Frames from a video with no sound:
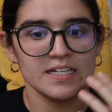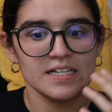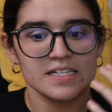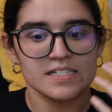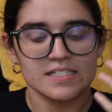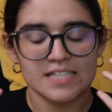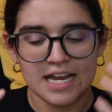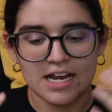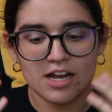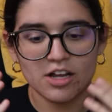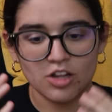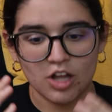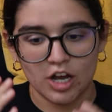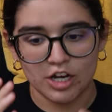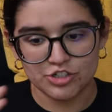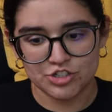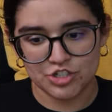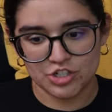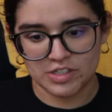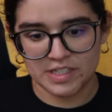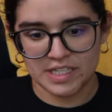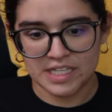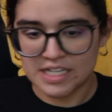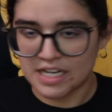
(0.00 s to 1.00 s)

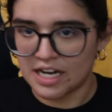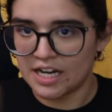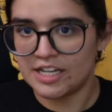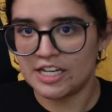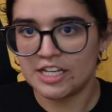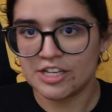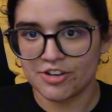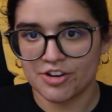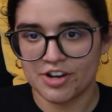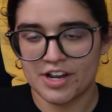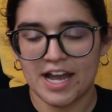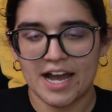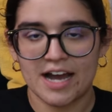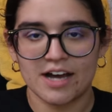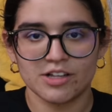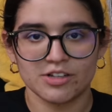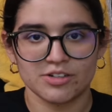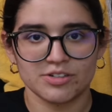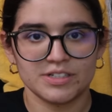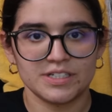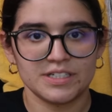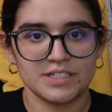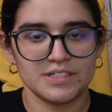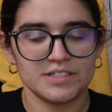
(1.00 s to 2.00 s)
psychologically cutting your
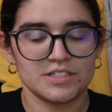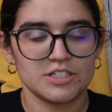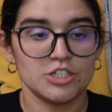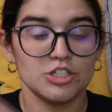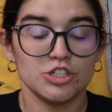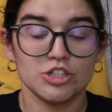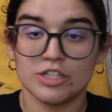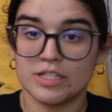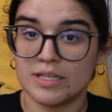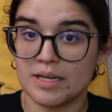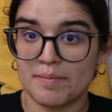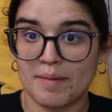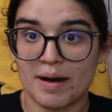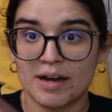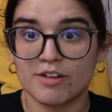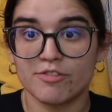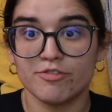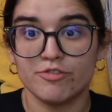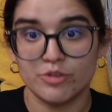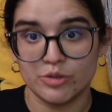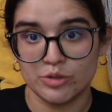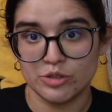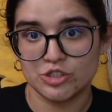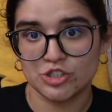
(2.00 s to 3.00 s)
calories, the amount of
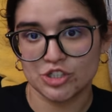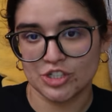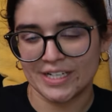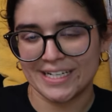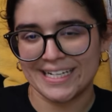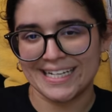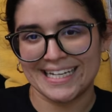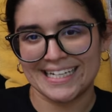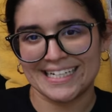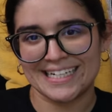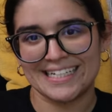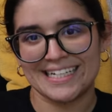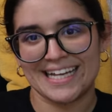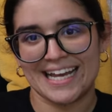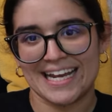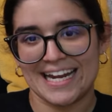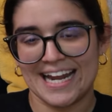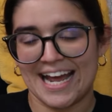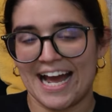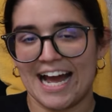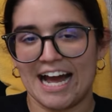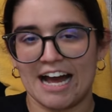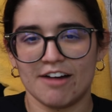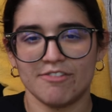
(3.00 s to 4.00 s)
food you're eating in a day in
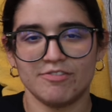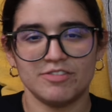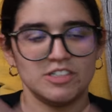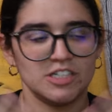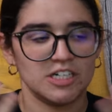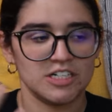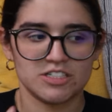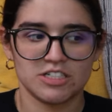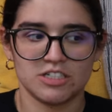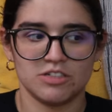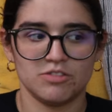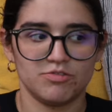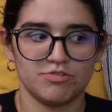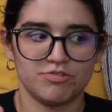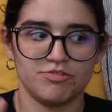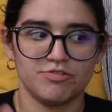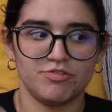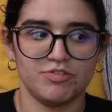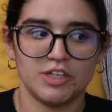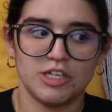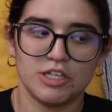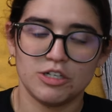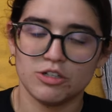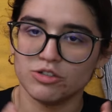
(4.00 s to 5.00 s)
half doesn't
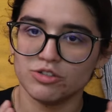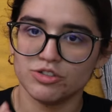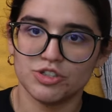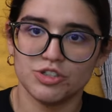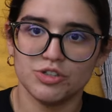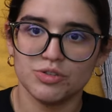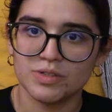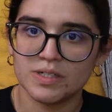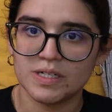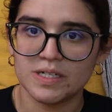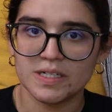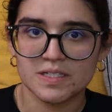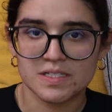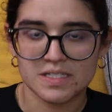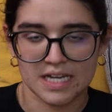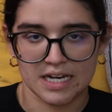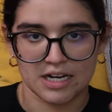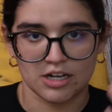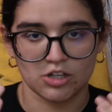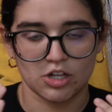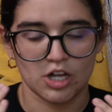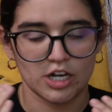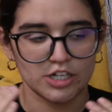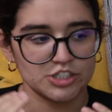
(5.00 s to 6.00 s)
feel too good
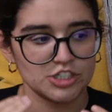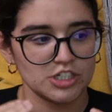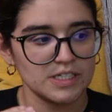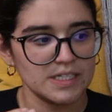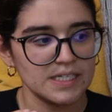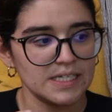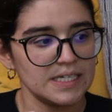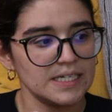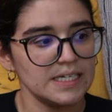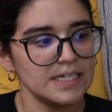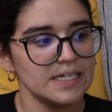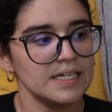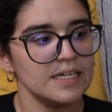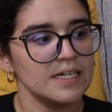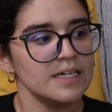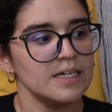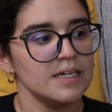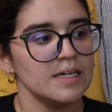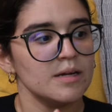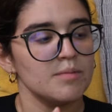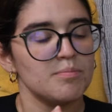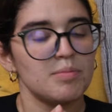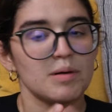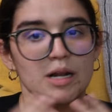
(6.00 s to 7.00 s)
psychologically,
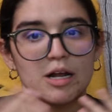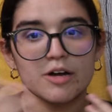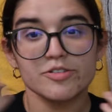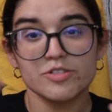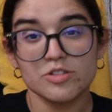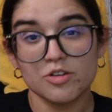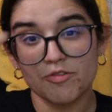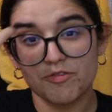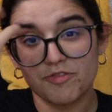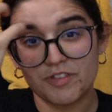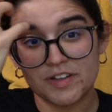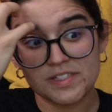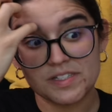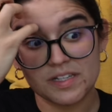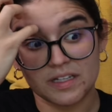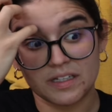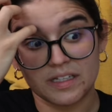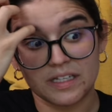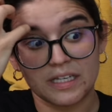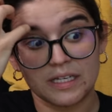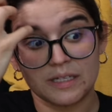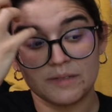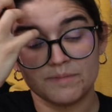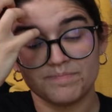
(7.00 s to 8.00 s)
but also
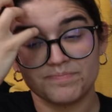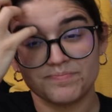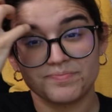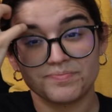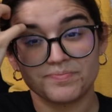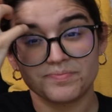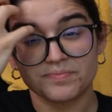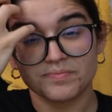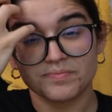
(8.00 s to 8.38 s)
physically,